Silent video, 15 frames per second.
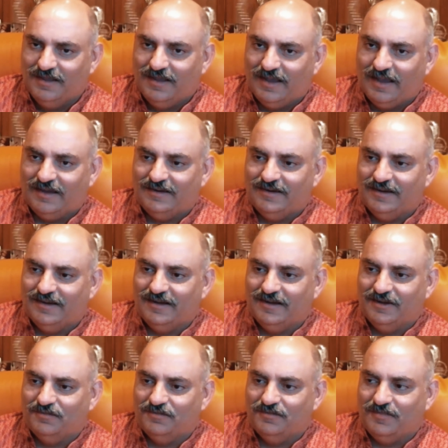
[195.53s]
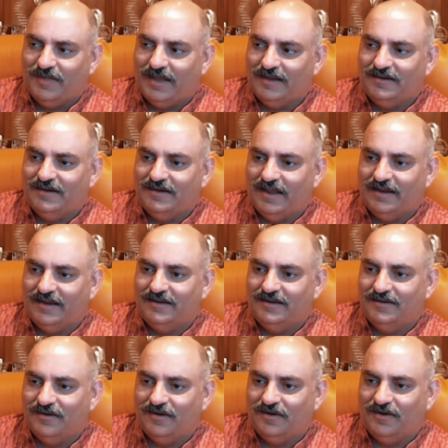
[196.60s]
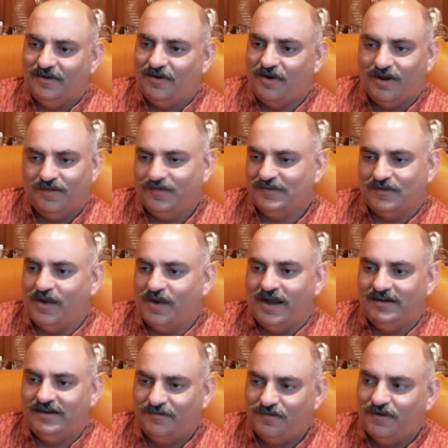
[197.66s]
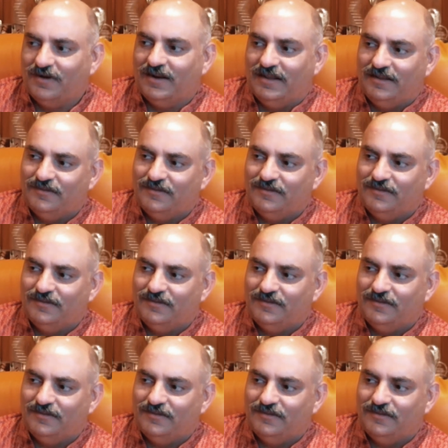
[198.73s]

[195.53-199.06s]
Yeah. And all of us are wired differently.